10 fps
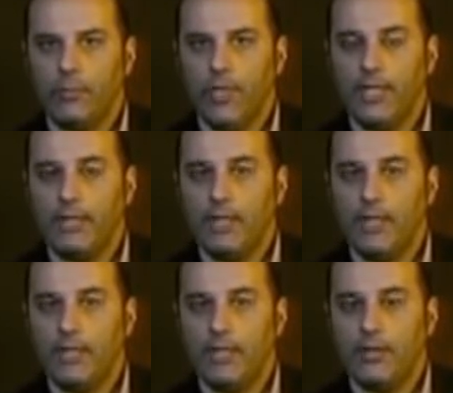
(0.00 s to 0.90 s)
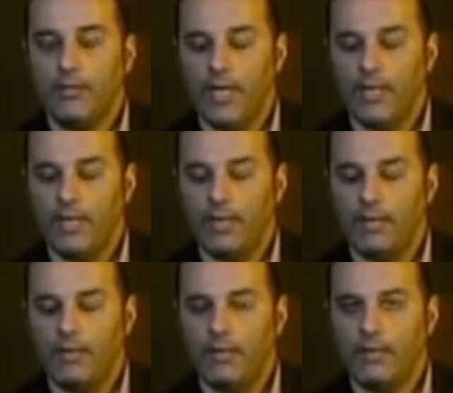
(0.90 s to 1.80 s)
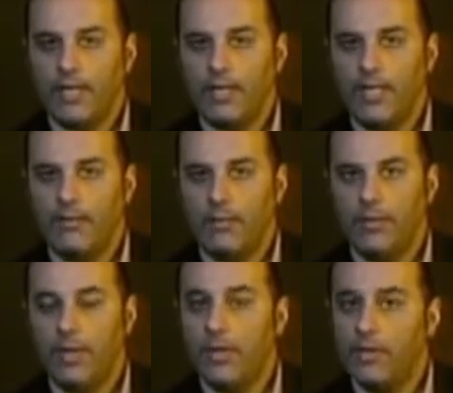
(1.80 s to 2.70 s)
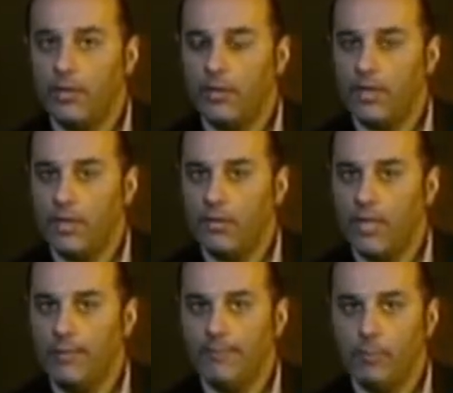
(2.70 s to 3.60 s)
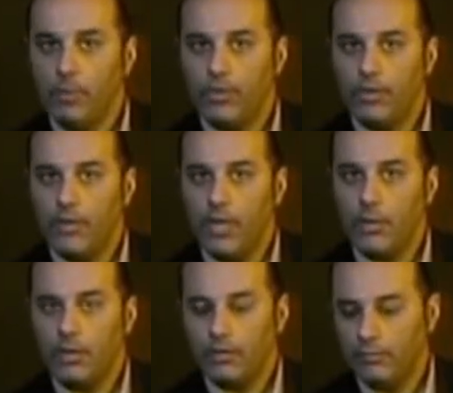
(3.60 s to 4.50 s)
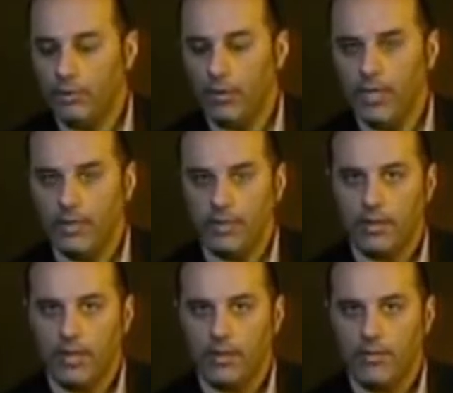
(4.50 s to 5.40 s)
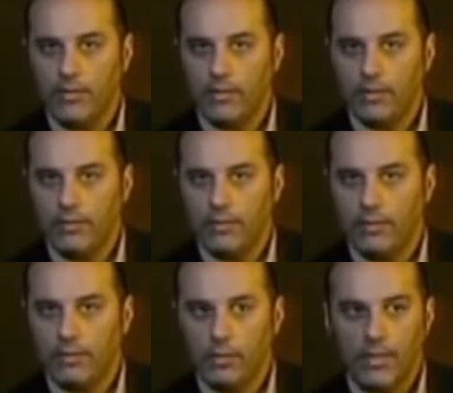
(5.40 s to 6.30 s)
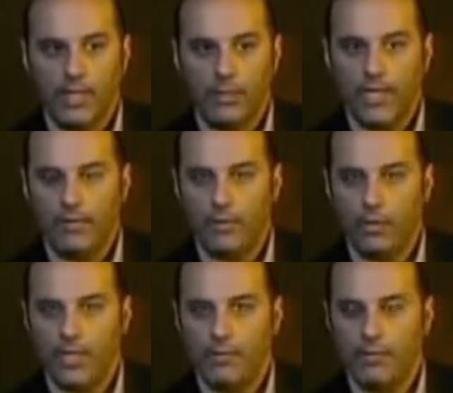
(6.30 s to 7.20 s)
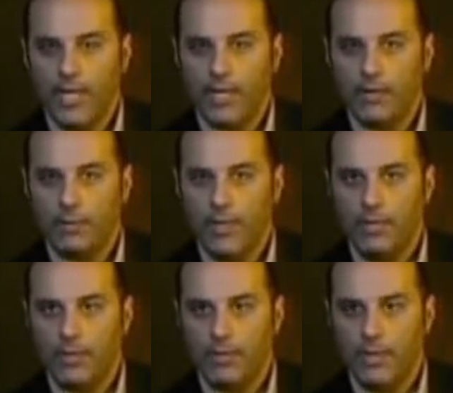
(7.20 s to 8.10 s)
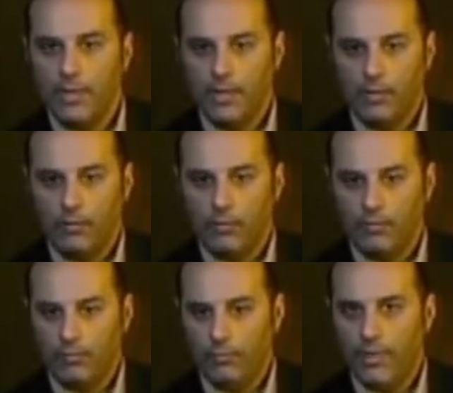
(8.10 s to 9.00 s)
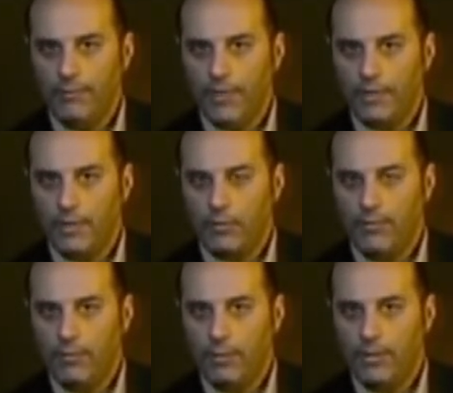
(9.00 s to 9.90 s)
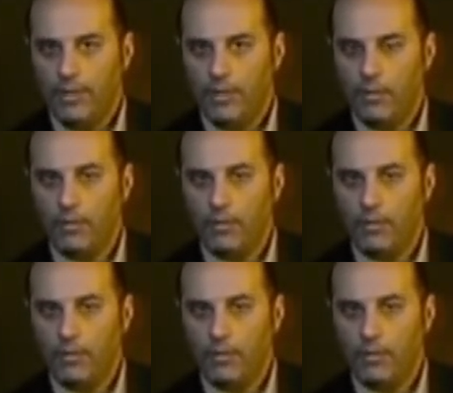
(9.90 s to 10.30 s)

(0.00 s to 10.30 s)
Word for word: weeks studying the Viking and Scandinavian mythology knows that Loki was the dark one. Loki is the god of evil. Well, here we have Loki flying a spaceship, refixing, refurbishing an